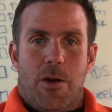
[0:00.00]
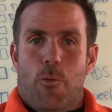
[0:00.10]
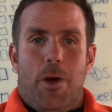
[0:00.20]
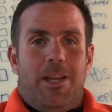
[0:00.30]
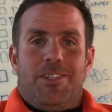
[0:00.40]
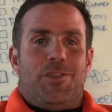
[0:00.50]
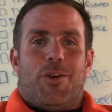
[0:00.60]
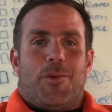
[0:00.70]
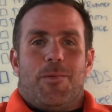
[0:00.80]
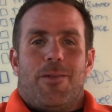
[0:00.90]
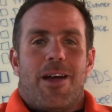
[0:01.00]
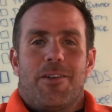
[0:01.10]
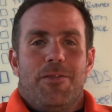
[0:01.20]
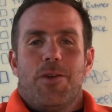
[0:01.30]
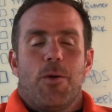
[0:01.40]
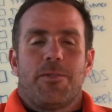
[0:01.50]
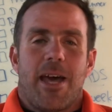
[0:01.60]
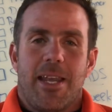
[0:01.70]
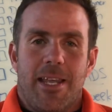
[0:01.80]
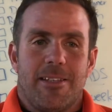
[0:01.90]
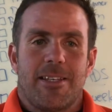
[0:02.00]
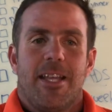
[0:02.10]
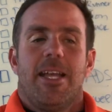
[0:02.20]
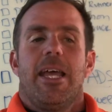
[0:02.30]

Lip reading: What is junk removal? I don't even know what that is.